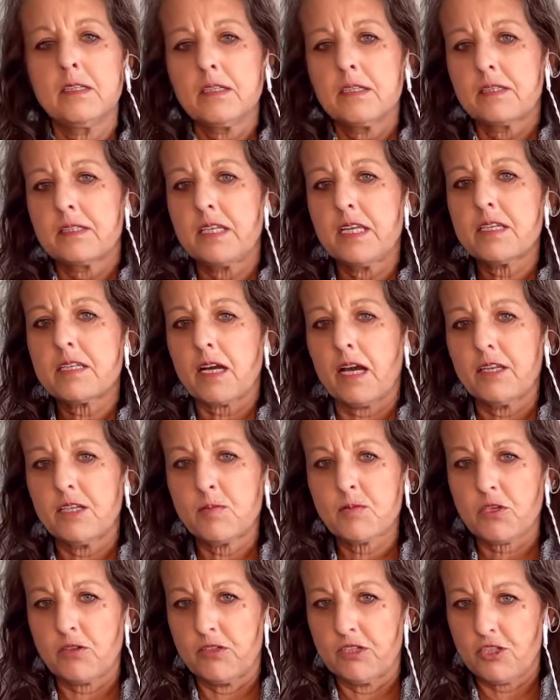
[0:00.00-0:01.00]
these
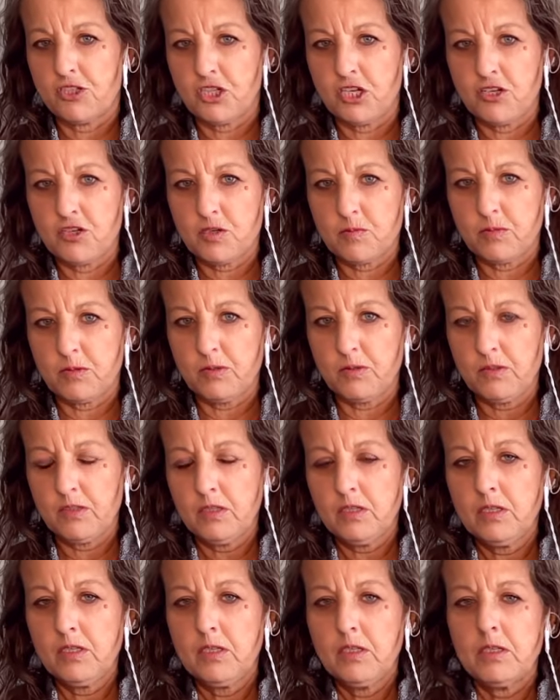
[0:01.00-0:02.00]
items are interchangeable
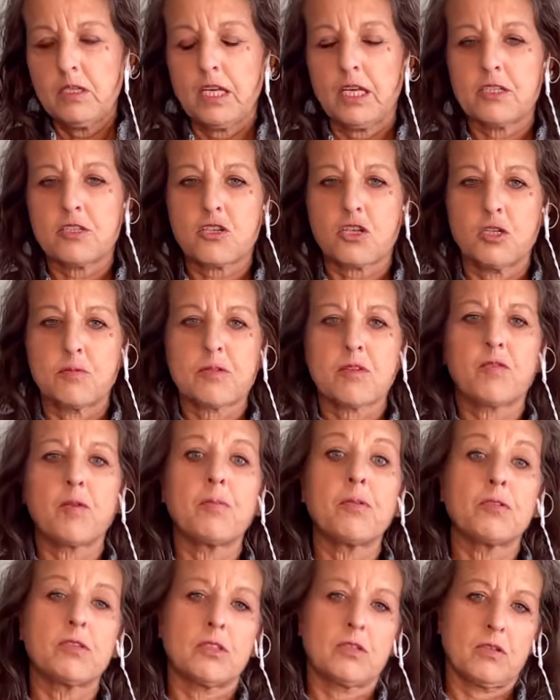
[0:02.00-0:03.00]
in terms of the
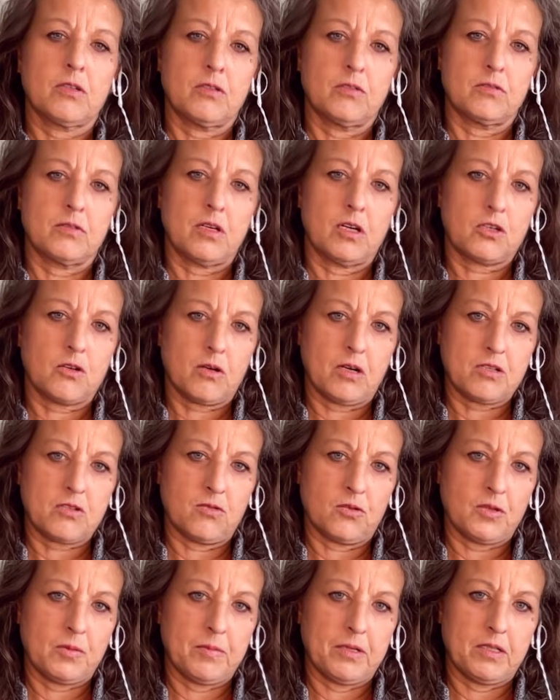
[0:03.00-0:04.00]
building code across
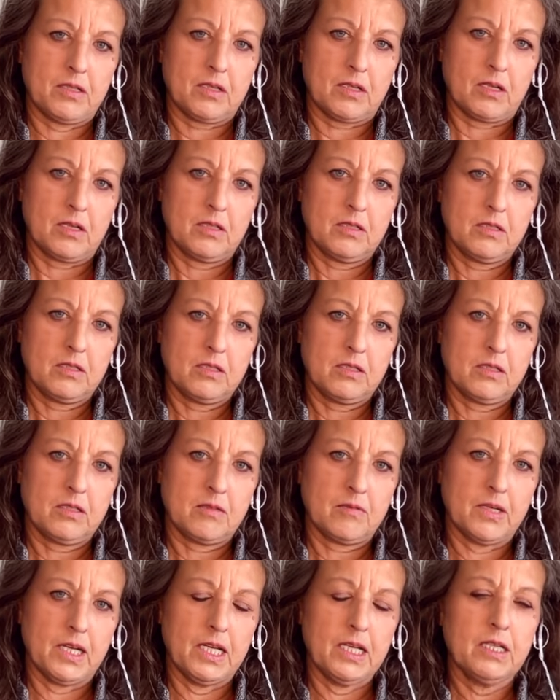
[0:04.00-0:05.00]
North America,
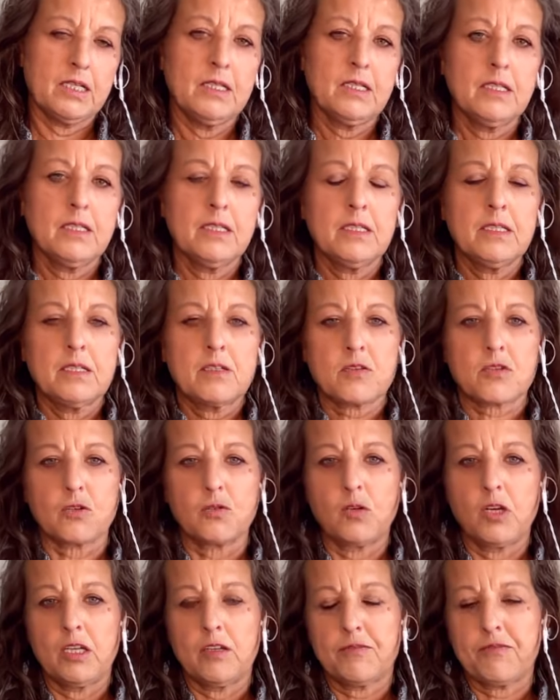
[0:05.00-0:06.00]
right? So
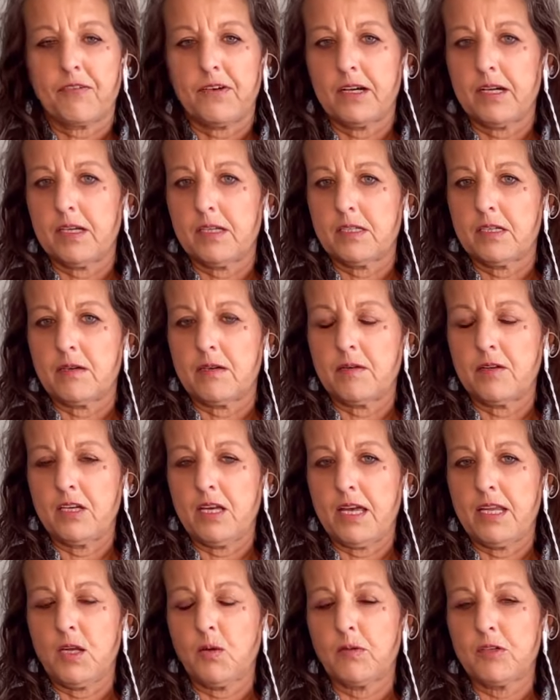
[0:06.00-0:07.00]
if
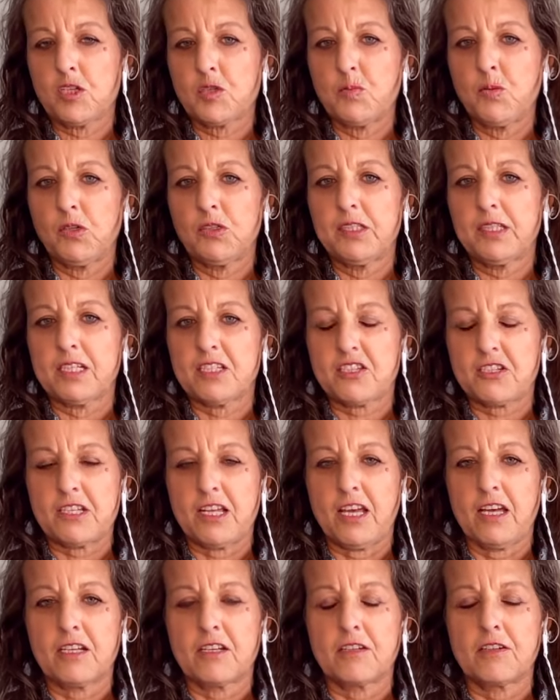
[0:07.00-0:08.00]
anyone is building a
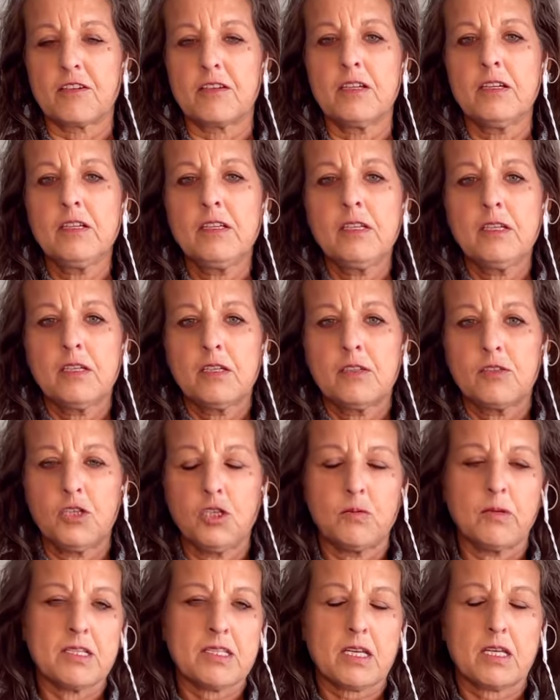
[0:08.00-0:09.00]
standard
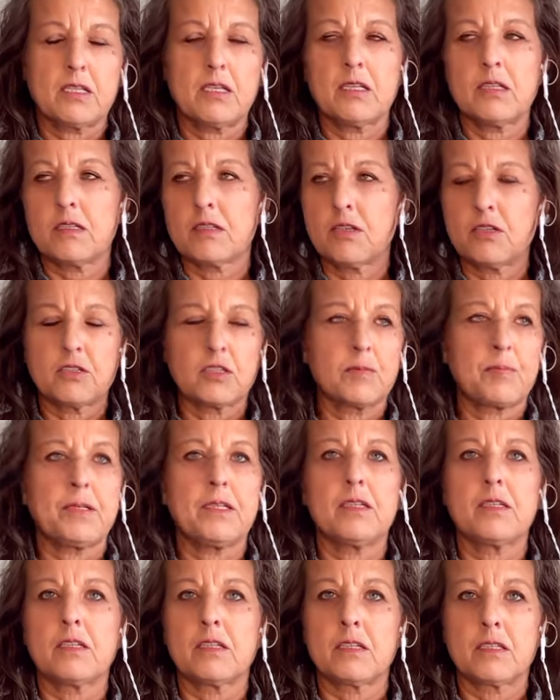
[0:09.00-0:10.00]
US, Canadian,
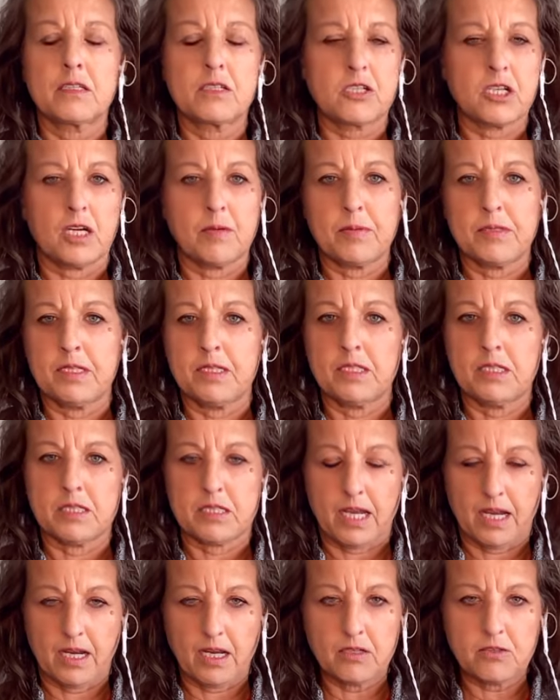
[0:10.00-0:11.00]
European, Japanese
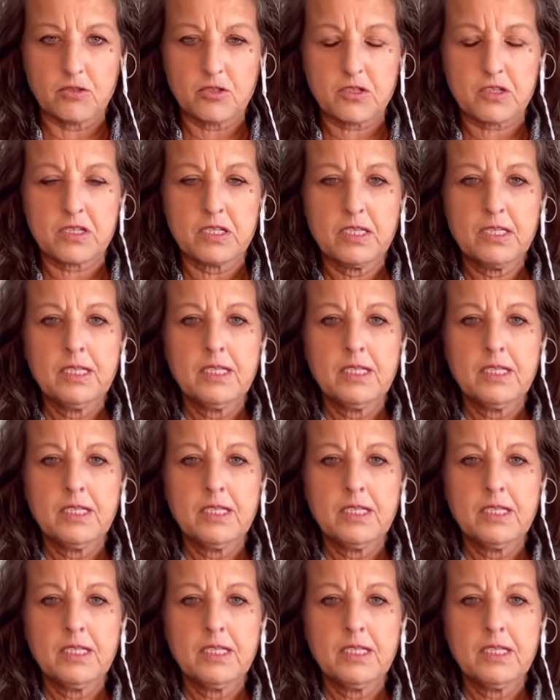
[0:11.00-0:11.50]
house,